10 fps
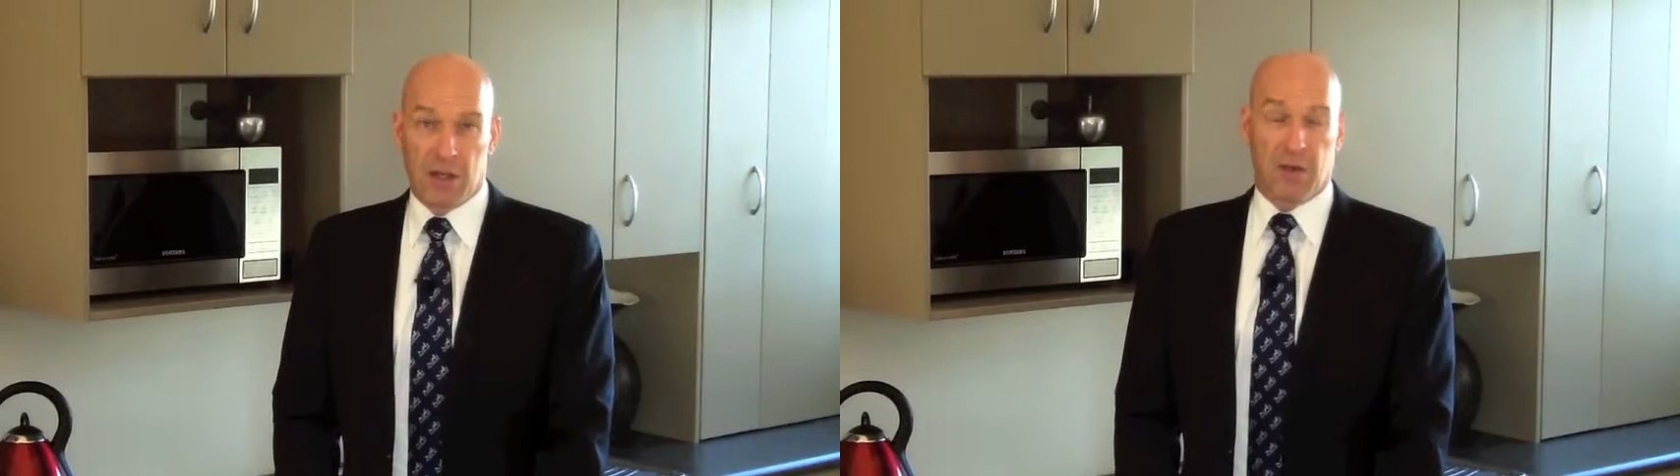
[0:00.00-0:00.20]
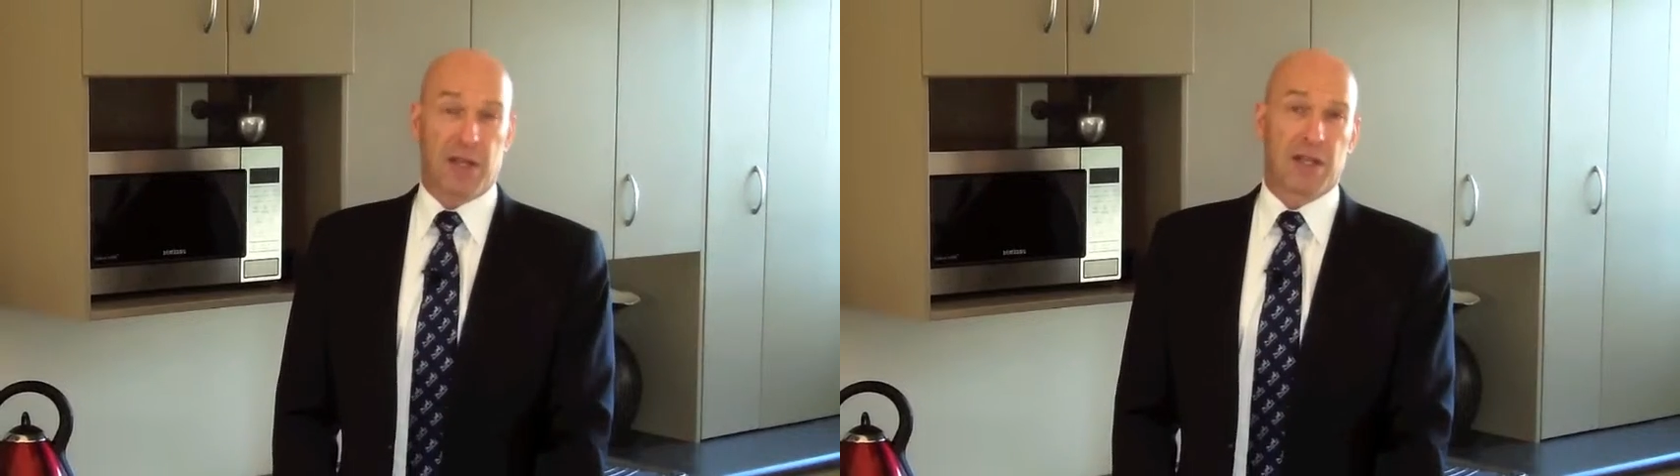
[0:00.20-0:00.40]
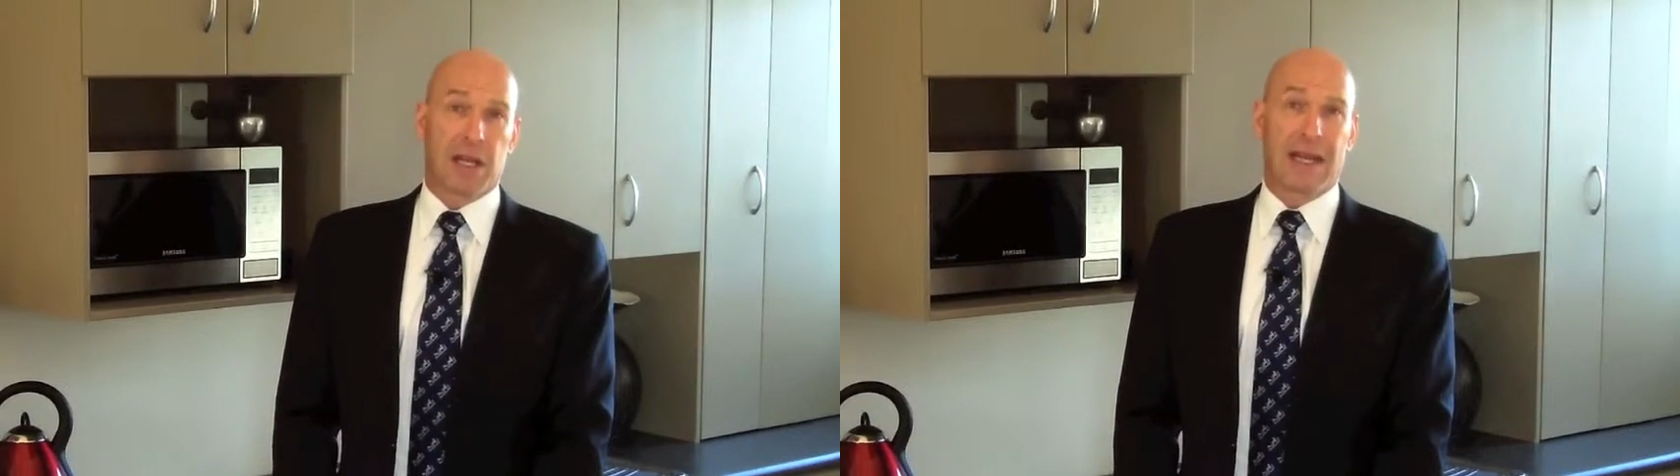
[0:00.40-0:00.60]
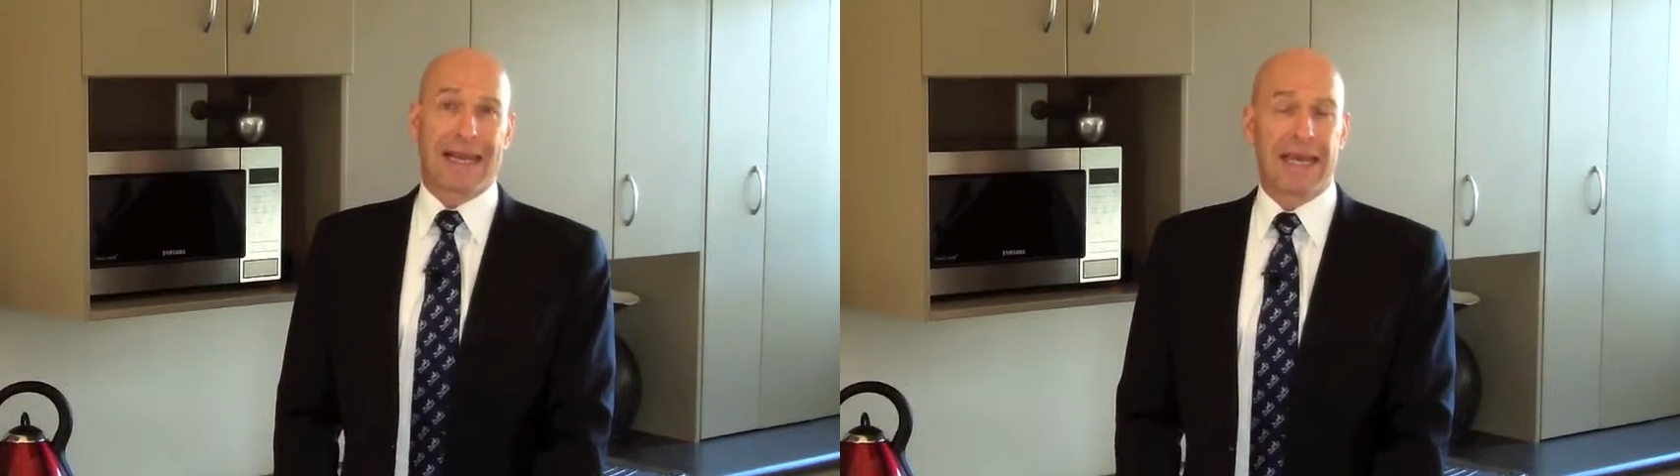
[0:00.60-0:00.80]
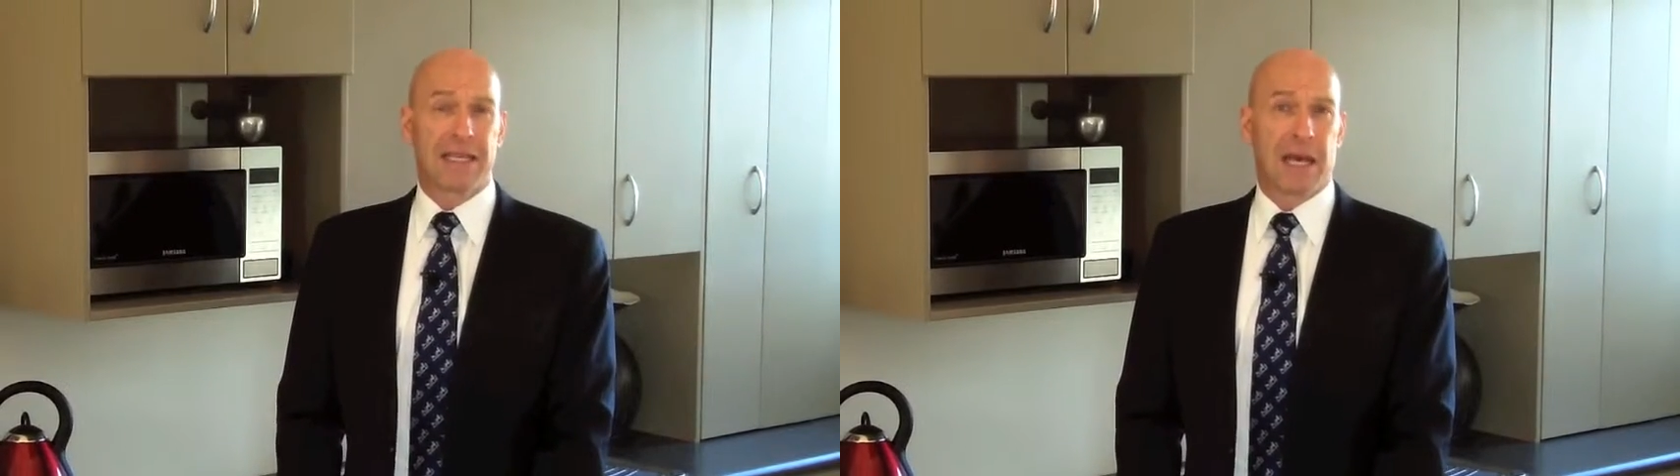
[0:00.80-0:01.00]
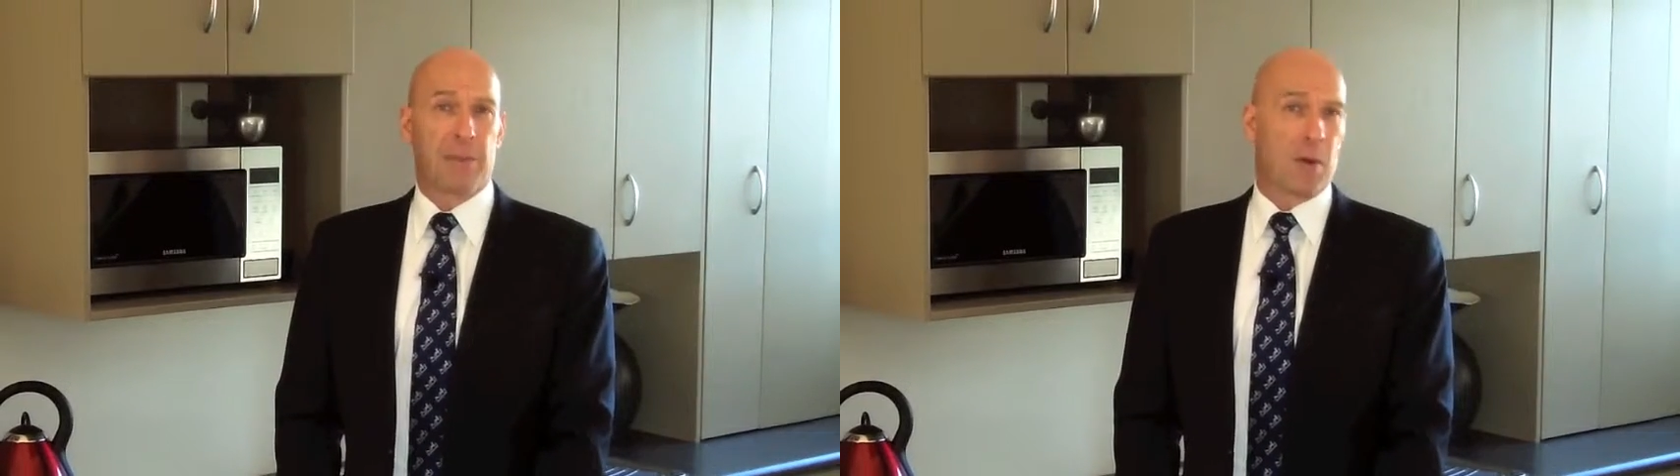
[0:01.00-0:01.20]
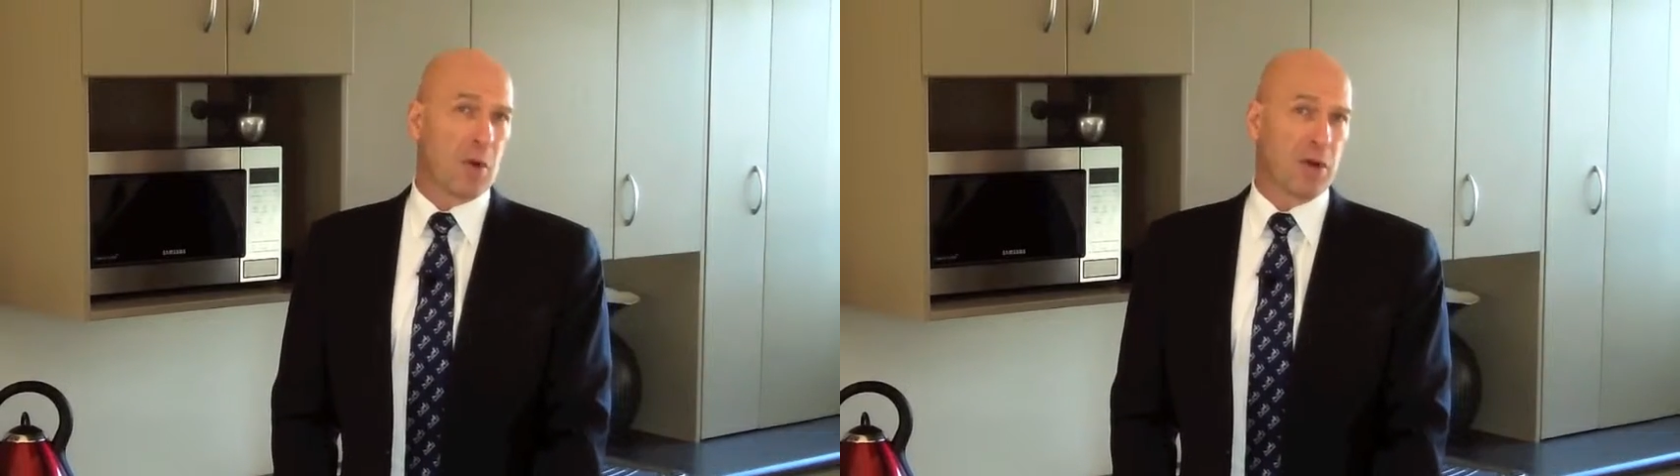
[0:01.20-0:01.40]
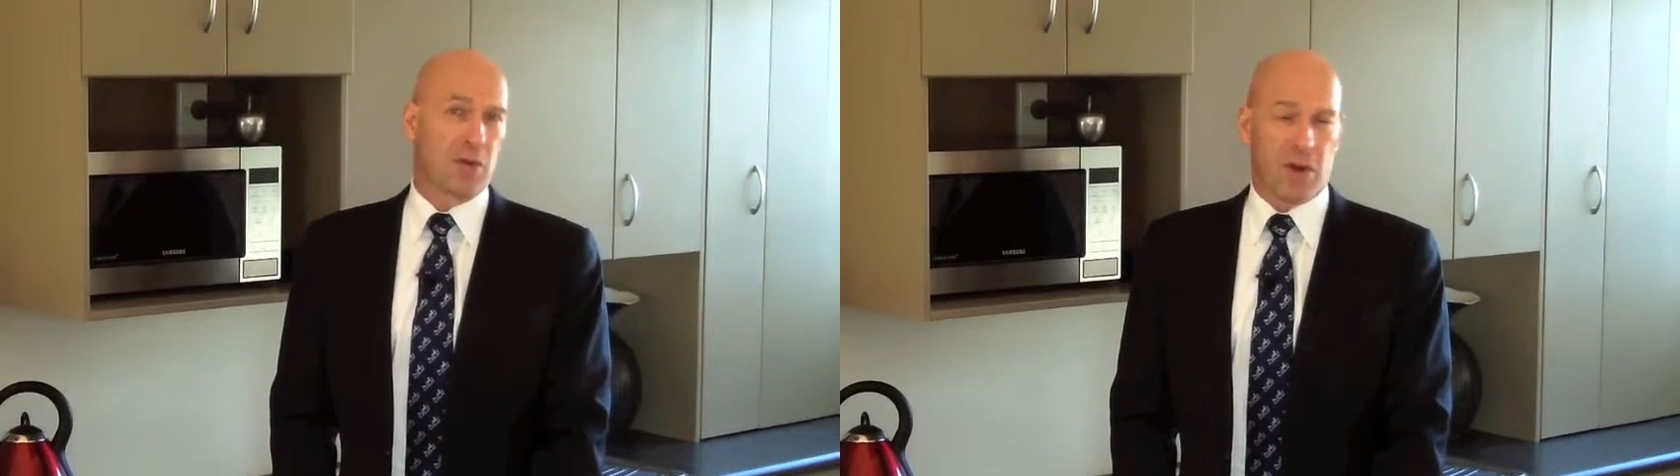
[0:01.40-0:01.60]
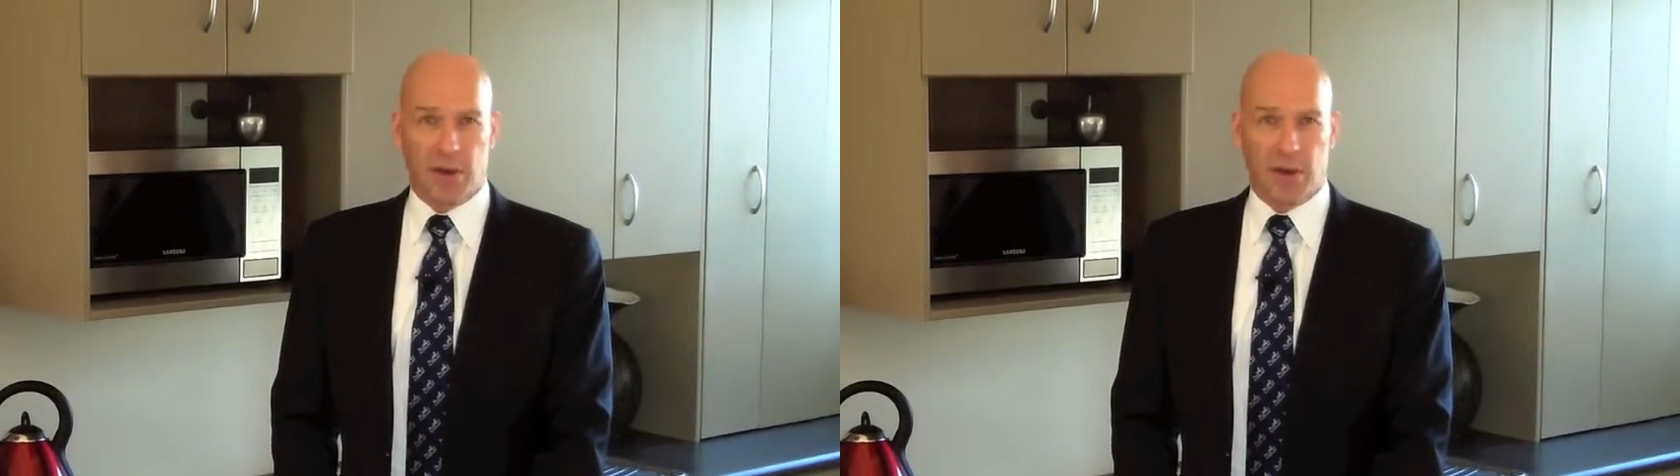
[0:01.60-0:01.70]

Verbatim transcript: So that's a little heads up on what you'll